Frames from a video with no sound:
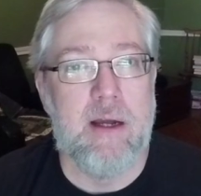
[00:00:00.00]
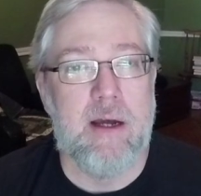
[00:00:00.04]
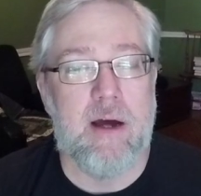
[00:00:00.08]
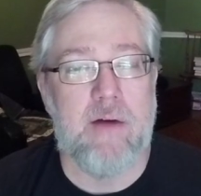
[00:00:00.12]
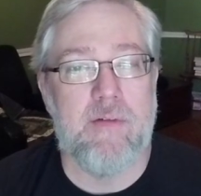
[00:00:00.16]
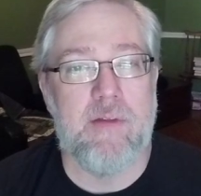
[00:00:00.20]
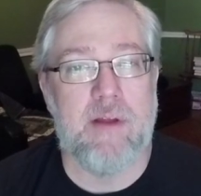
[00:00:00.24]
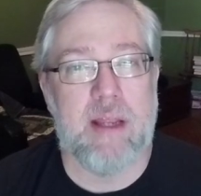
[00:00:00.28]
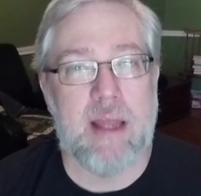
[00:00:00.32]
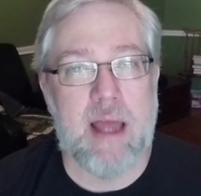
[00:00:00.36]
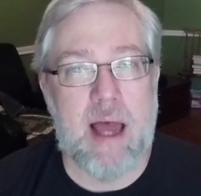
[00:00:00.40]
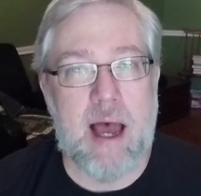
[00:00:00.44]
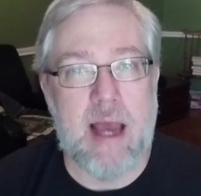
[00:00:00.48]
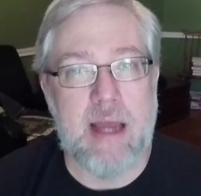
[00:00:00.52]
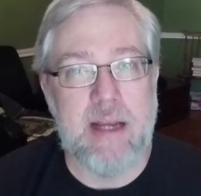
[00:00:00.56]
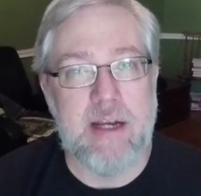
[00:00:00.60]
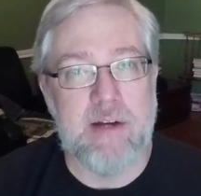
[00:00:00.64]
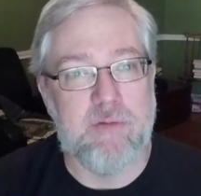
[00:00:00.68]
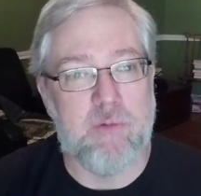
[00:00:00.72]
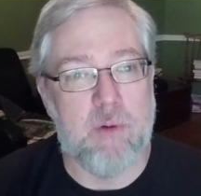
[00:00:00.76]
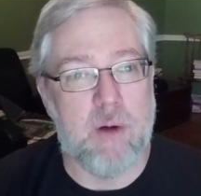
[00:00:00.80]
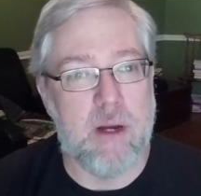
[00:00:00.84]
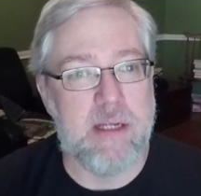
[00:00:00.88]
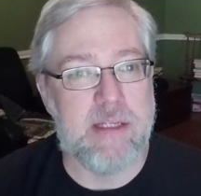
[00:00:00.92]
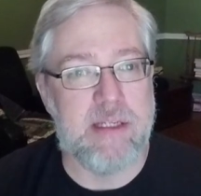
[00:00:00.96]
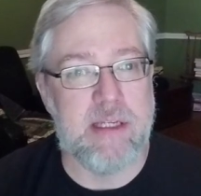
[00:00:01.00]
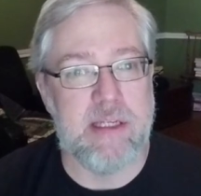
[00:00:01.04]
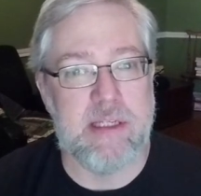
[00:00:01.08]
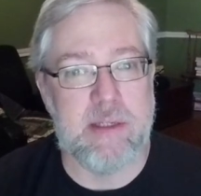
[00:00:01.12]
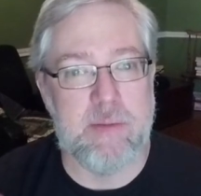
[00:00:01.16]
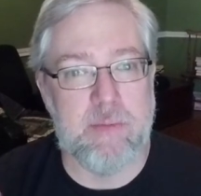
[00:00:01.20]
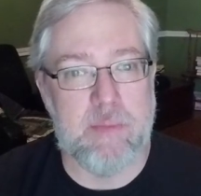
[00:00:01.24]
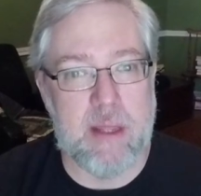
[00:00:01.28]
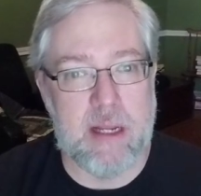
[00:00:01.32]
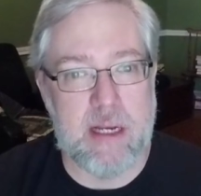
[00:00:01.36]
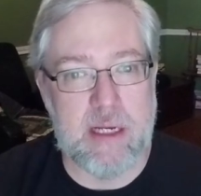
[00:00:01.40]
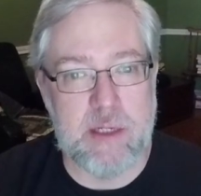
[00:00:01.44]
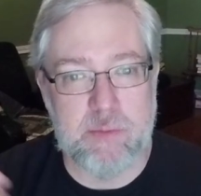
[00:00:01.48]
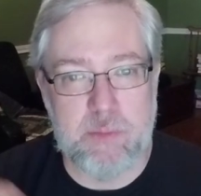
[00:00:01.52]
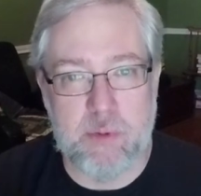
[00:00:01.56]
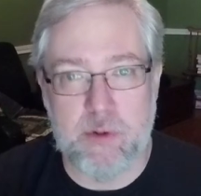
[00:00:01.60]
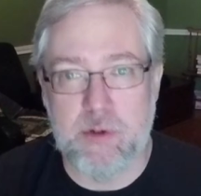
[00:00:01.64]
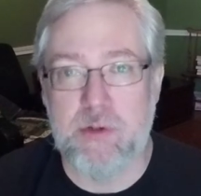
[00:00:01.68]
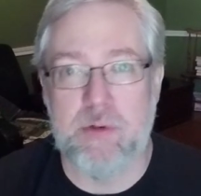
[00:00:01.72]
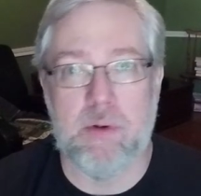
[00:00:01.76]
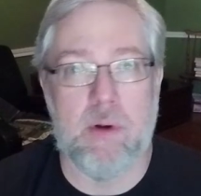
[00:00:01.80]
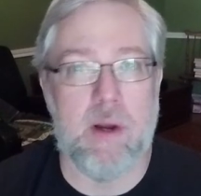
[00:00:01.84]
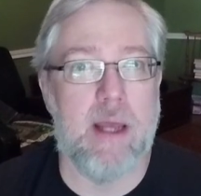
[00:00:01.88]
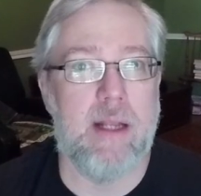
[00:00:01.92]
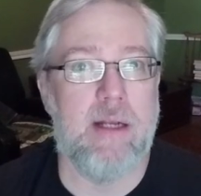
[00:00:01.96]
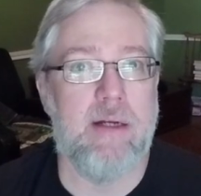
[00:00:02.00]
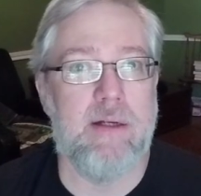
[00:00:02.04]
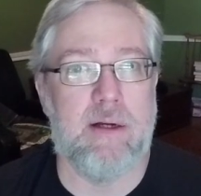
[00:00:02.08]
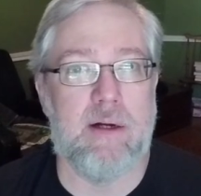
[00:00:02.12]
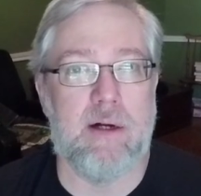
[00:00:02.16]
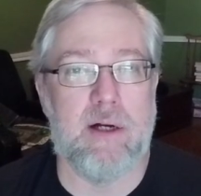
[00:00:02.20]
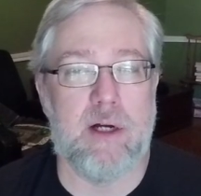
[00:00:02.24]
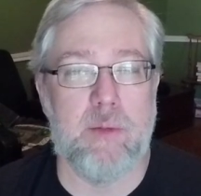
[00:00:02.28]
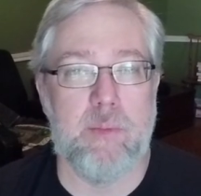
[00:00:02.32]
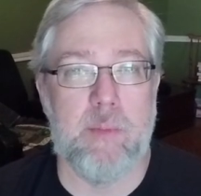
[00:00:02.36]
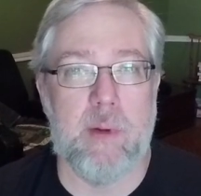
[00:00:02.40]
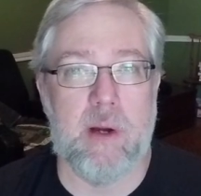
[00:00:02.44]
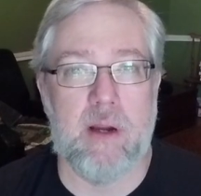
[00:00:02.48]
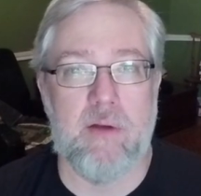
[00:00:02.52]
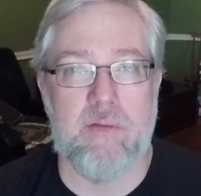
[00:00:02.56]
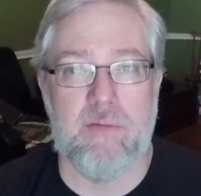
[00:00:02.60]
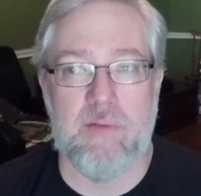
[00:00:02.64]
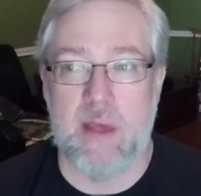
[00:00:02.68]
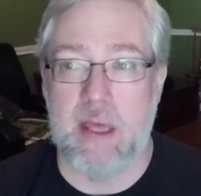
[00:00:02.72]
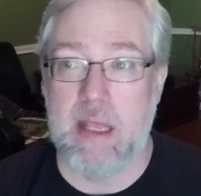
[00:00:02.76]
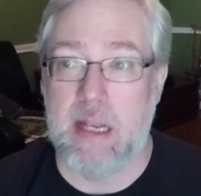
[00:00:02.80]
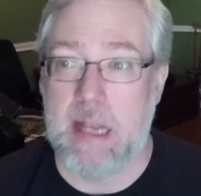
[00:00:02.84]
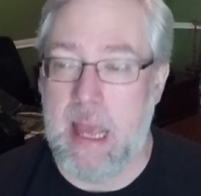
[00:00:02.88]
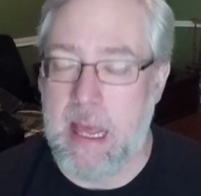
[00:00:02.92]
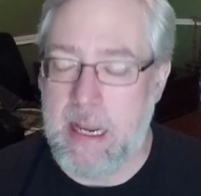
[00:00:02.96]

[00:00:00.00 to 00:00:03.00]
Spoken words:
of the kind of racism that is portrayed in Huckleberry Finn.